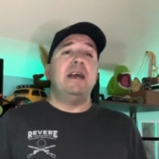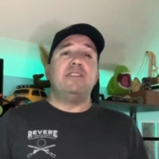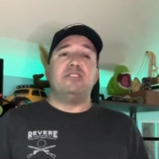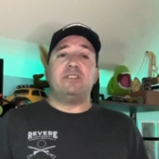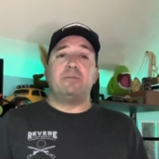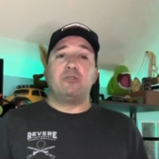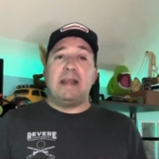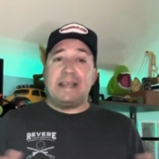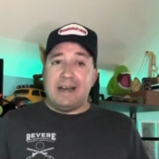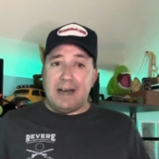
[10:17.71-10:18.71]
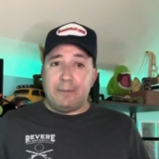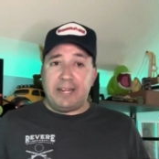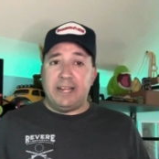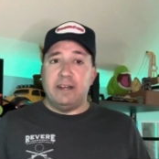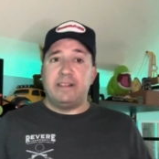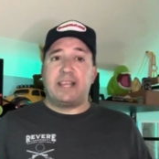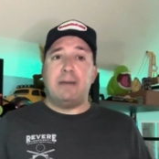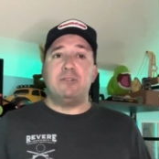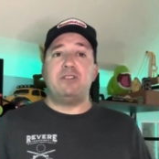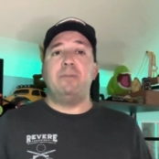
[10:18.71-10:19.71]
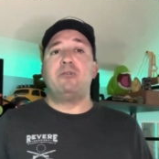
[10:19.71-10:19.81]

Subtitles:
There's some great comedy here. The chemistry